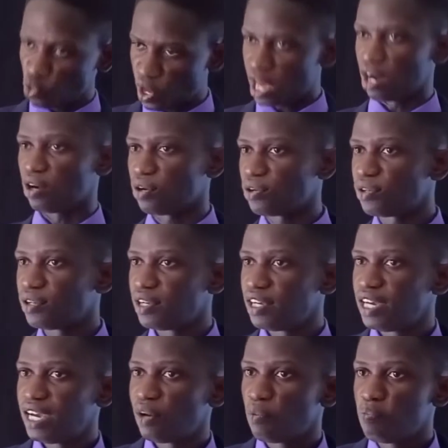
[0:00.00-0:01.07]
well.
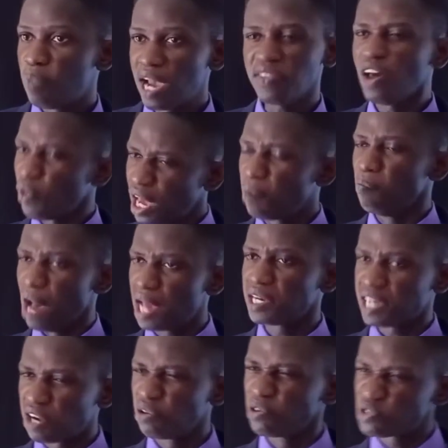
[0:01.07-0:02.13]
By the way, a man
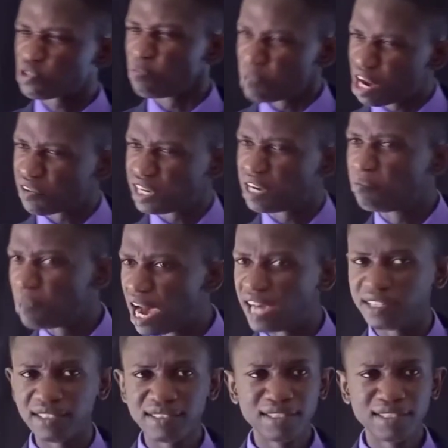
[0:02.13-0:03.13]
can also marry a man